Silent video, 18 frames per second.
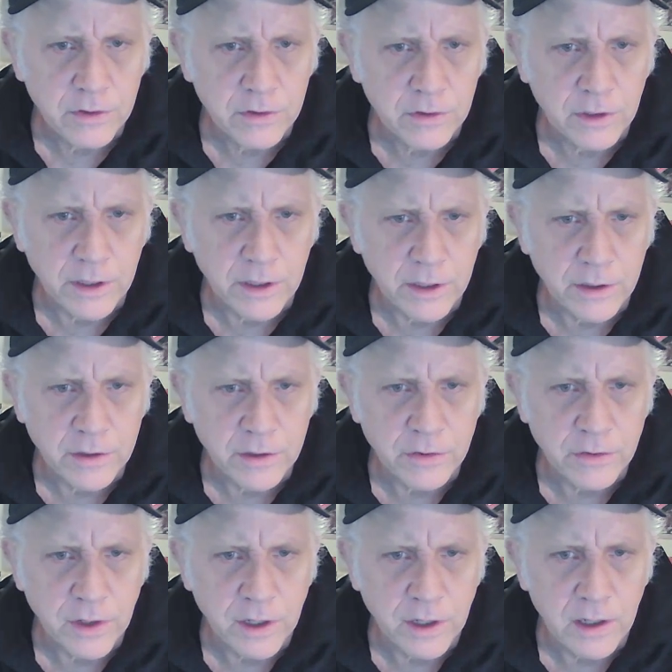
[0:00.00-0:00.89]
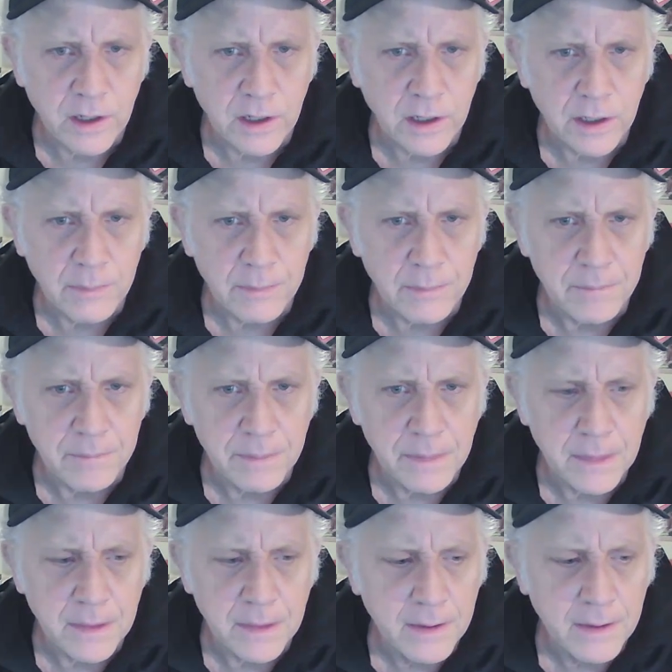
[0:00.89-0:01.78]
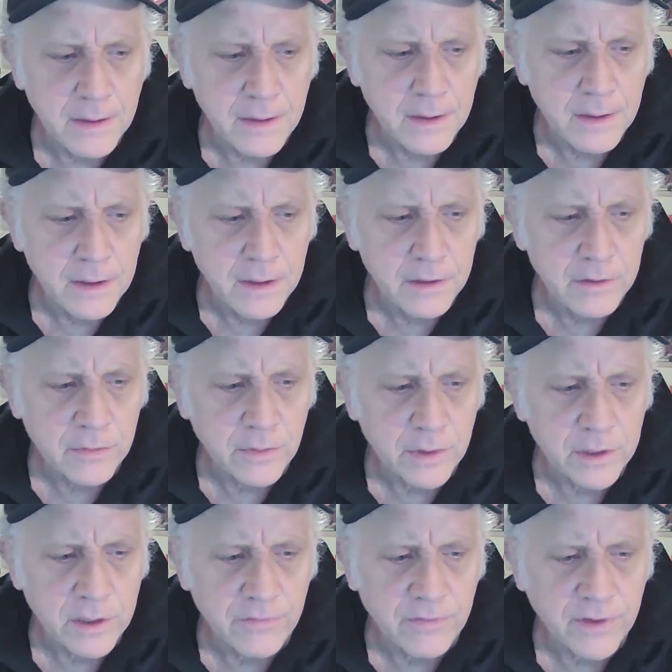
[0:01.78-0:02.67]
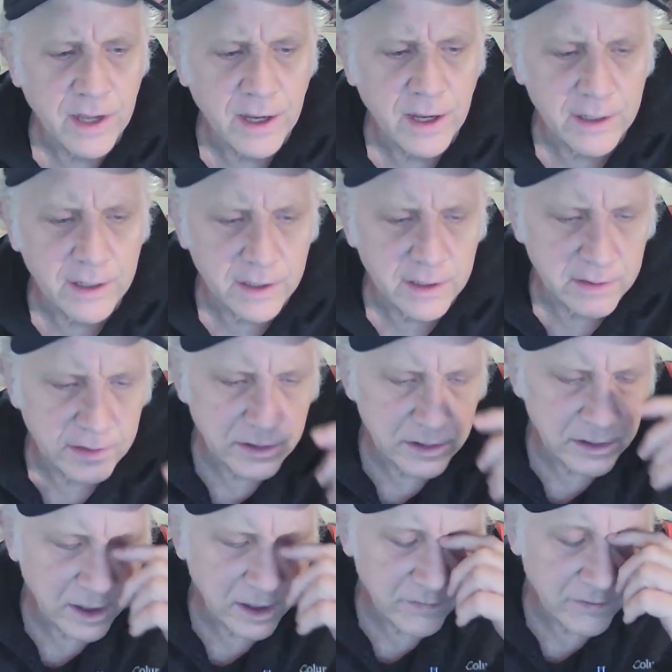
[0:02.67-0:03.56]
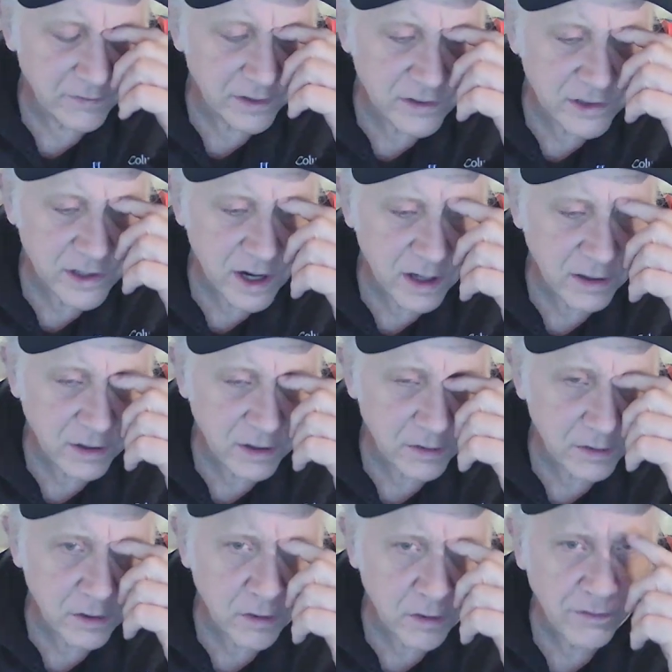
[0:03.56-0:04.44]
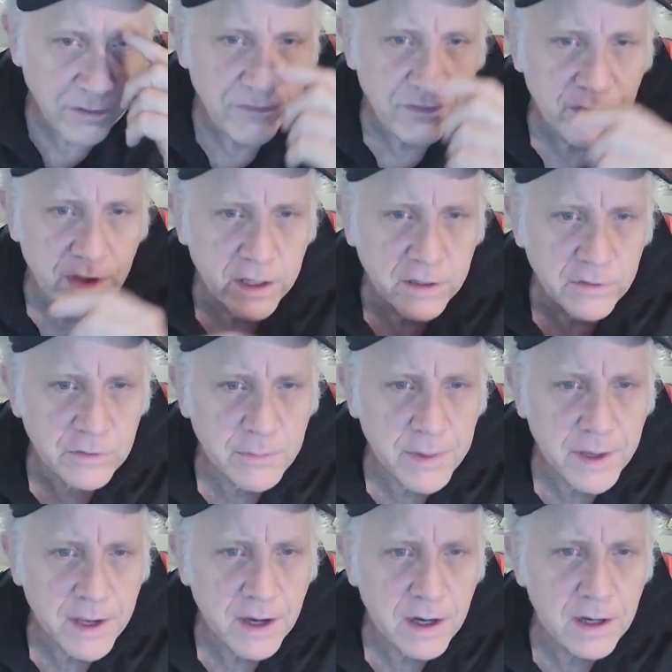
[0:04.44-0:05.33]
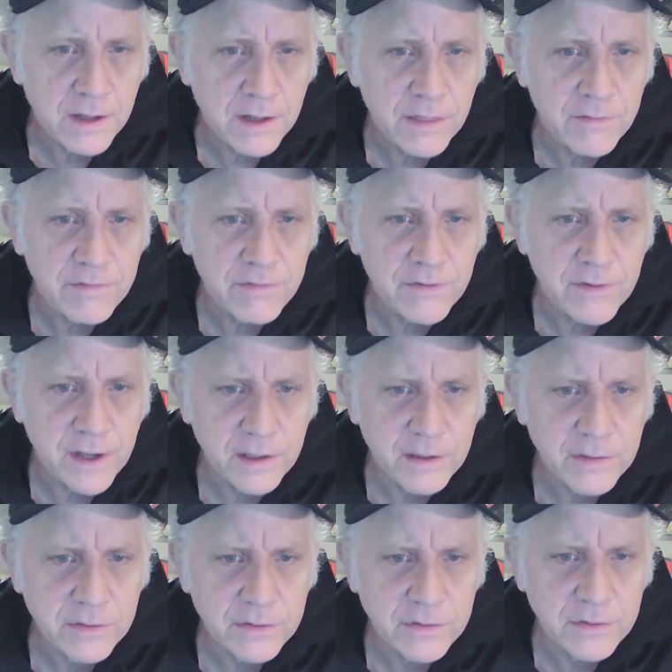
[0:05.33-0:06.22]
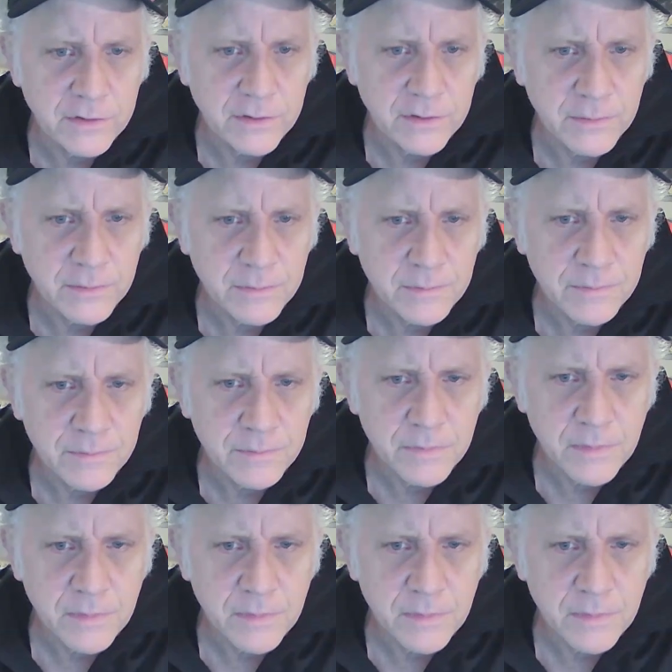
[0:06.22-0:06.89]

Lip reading: was certainly a crime is what Yevgeny Yevtushenko called a face behind the face.